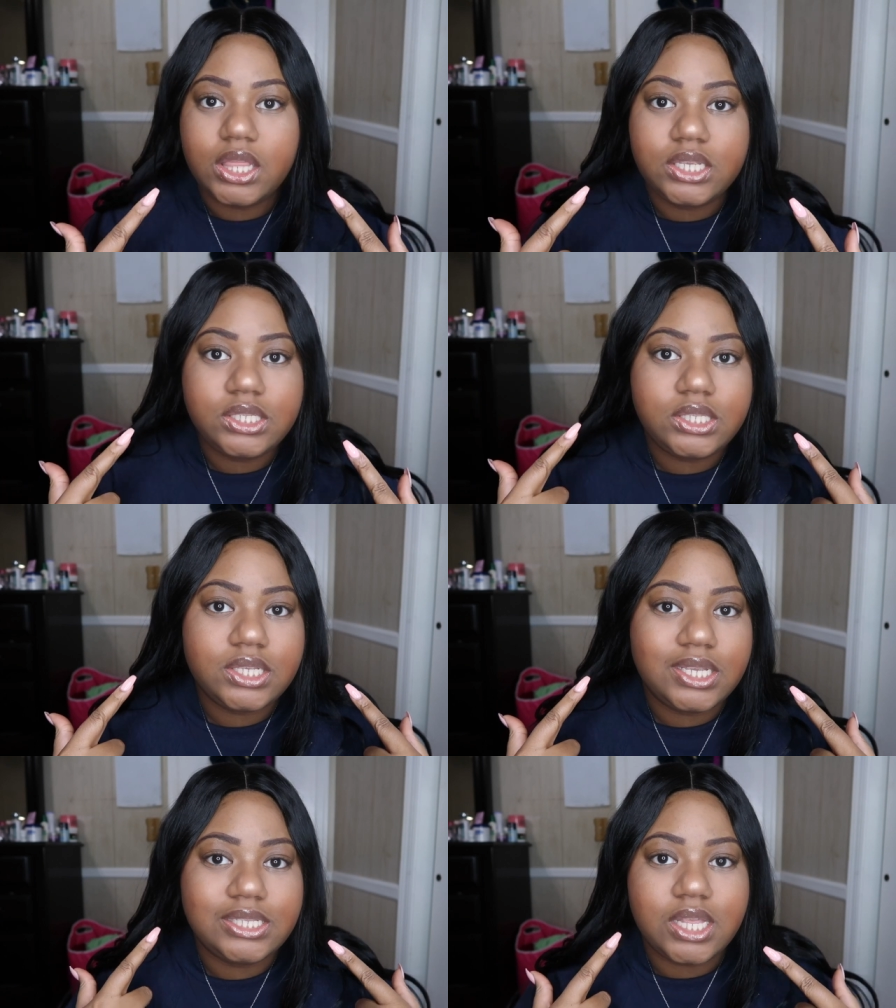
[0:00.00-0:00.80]
This
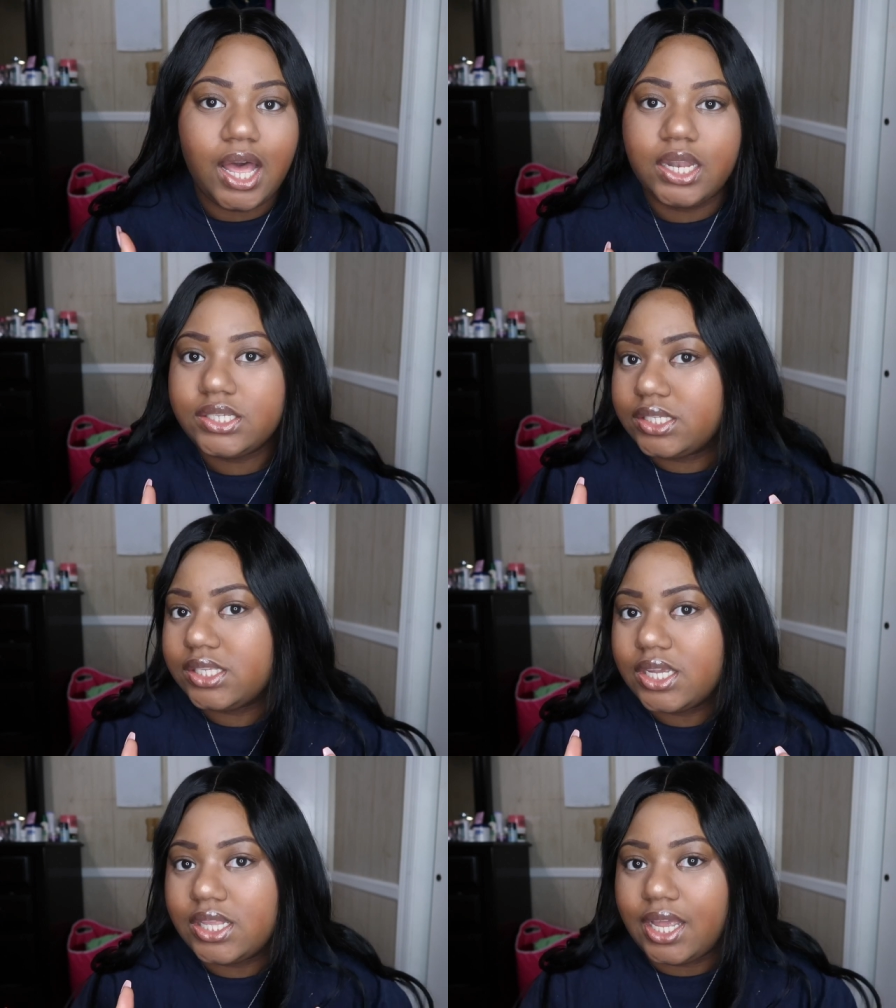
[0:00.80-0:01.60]
is
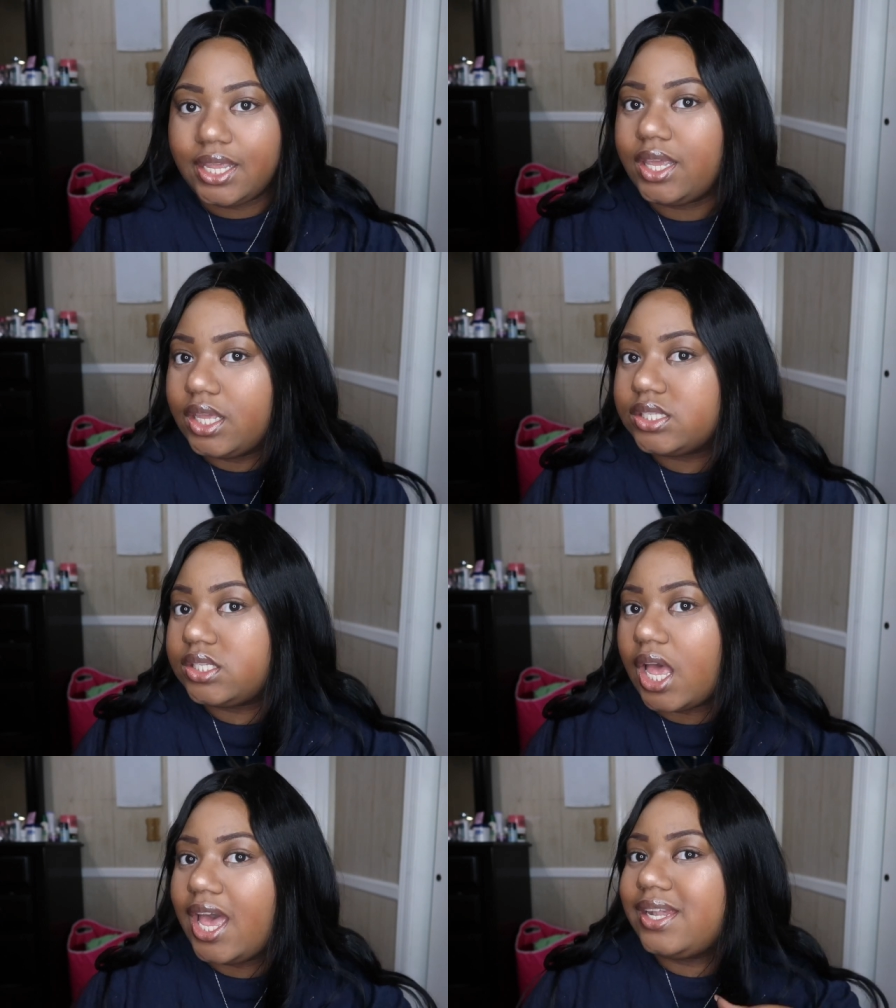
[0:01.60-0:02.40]
honestly like
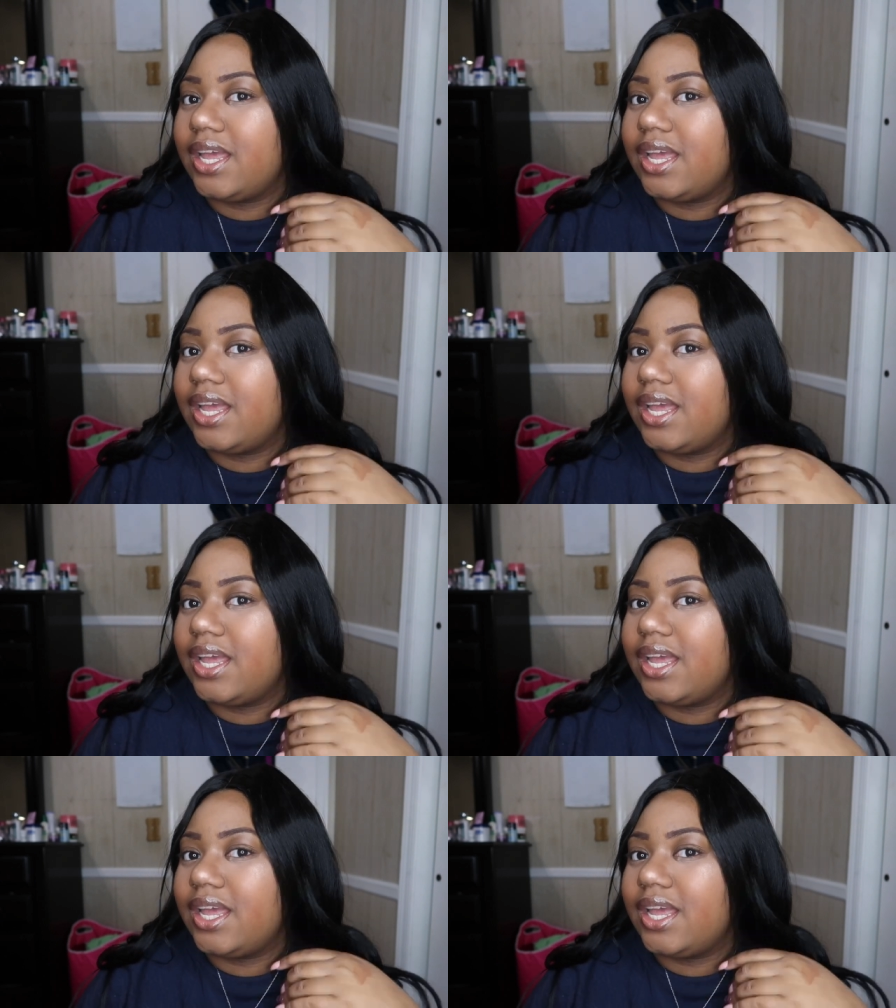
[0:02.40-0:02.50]
sad.